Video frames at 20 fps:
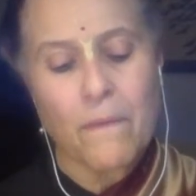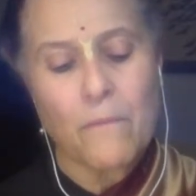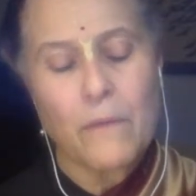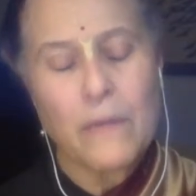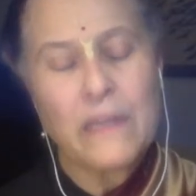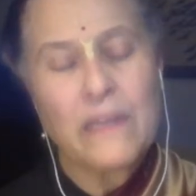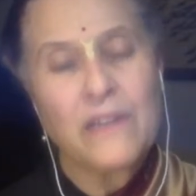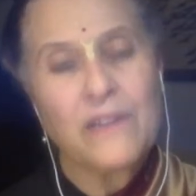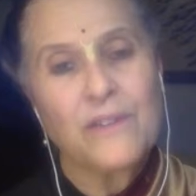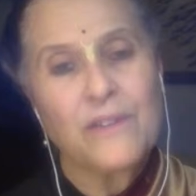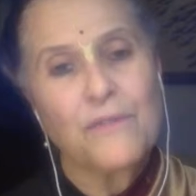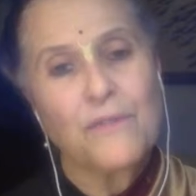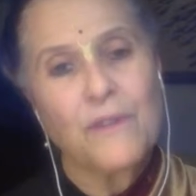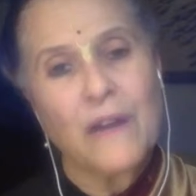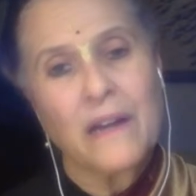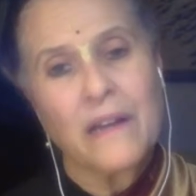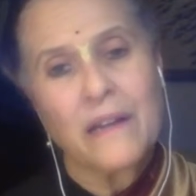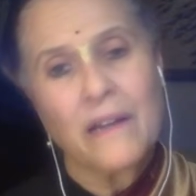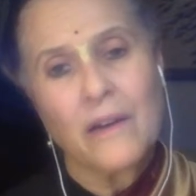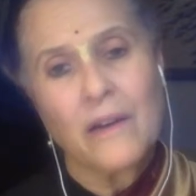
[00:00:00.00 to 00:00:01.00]
We need to
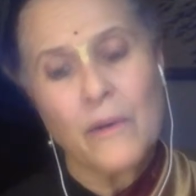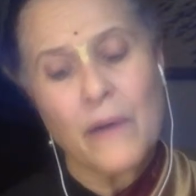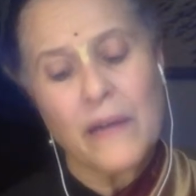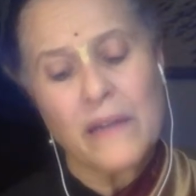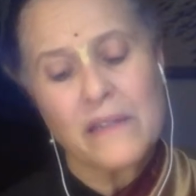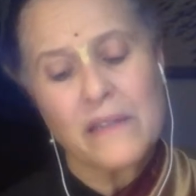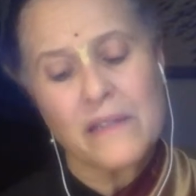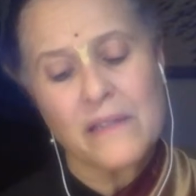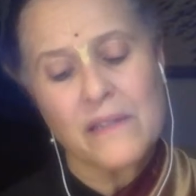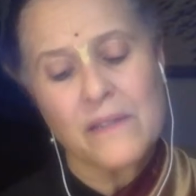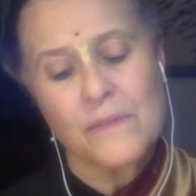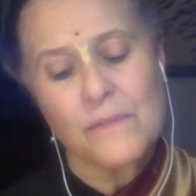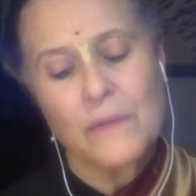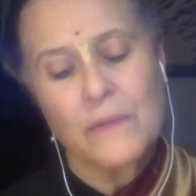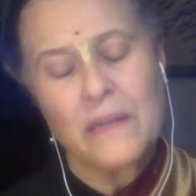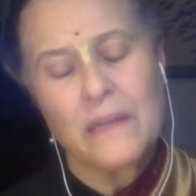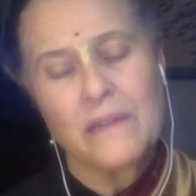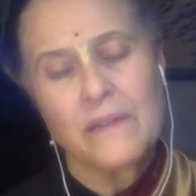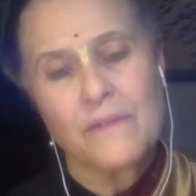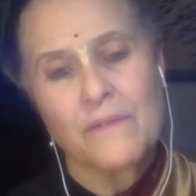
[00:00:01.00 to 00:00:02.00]
find an oasis. We
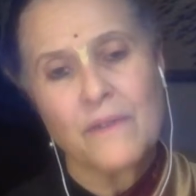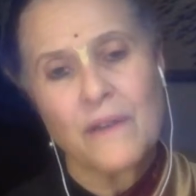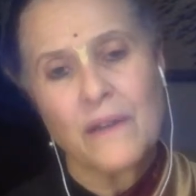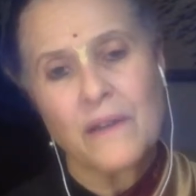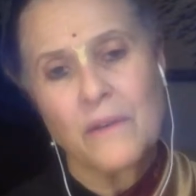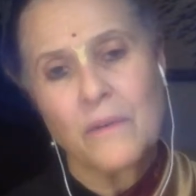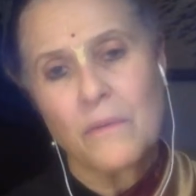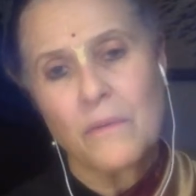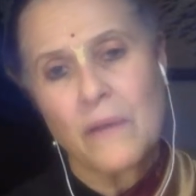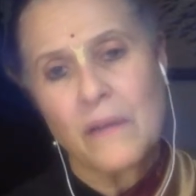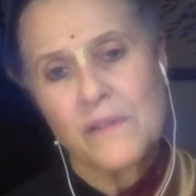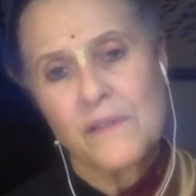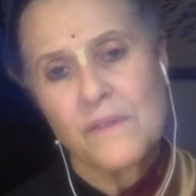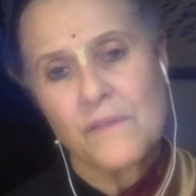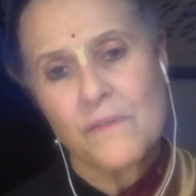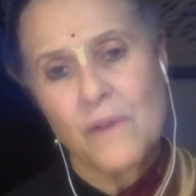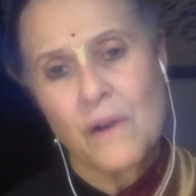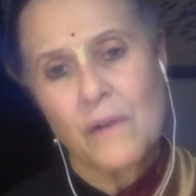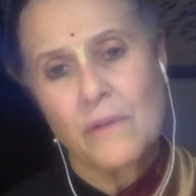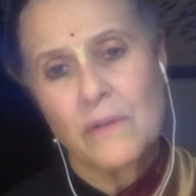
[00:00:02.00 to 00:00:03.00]
need to find a
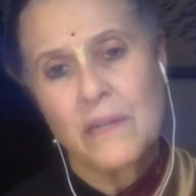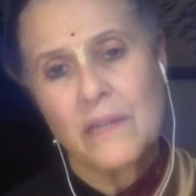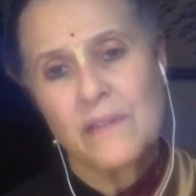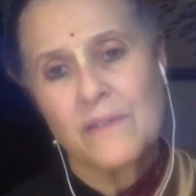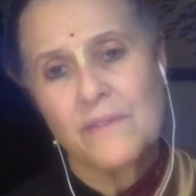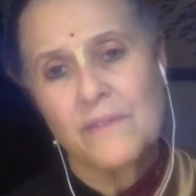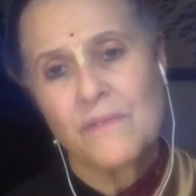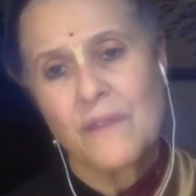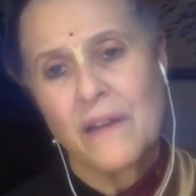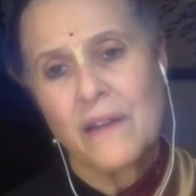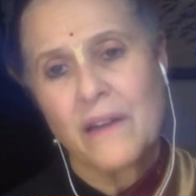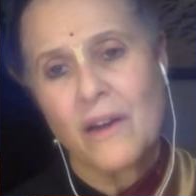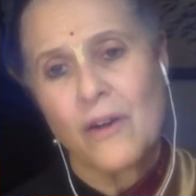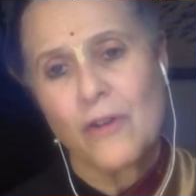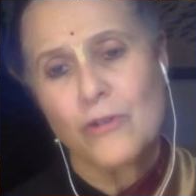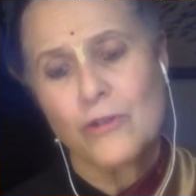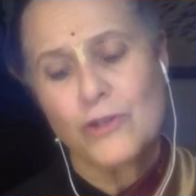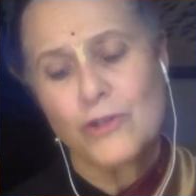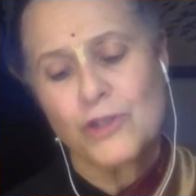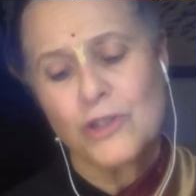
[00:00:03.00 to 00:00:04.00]
reservoir. We need to find an
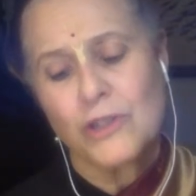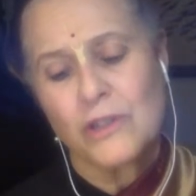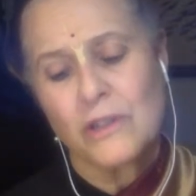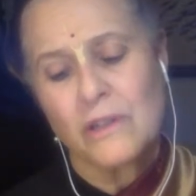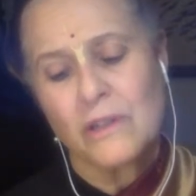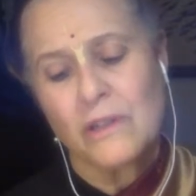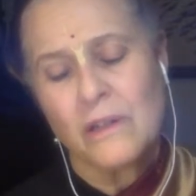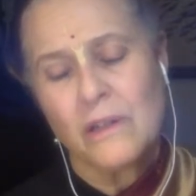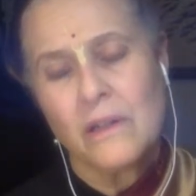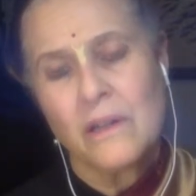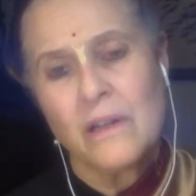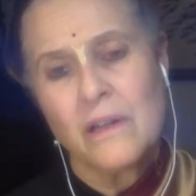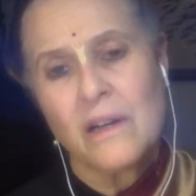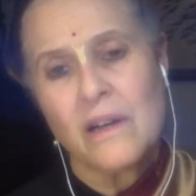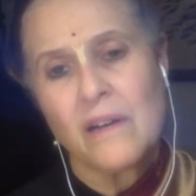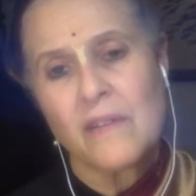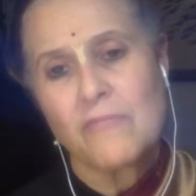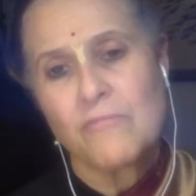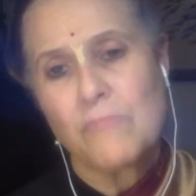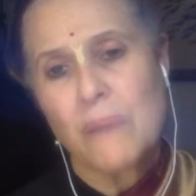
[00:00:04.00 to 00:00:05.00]
ocean
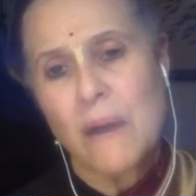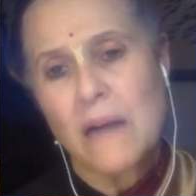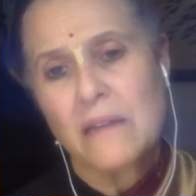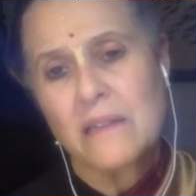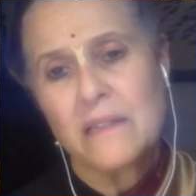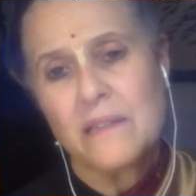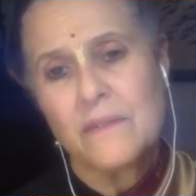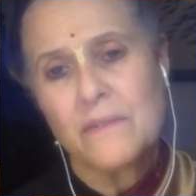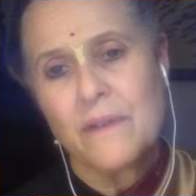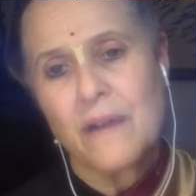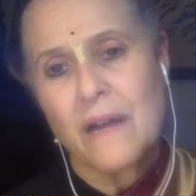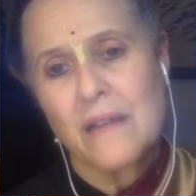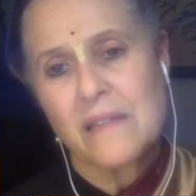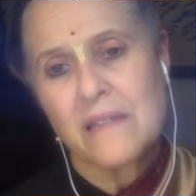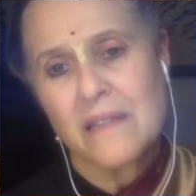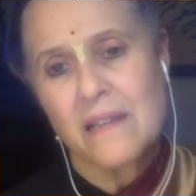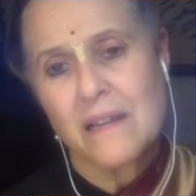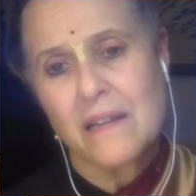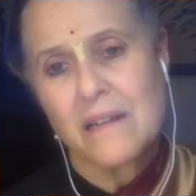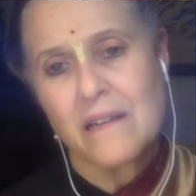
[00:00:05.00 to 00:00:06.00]
of bhakti
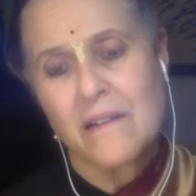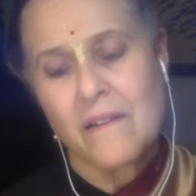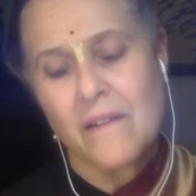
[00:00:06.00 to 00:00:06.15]
rasa,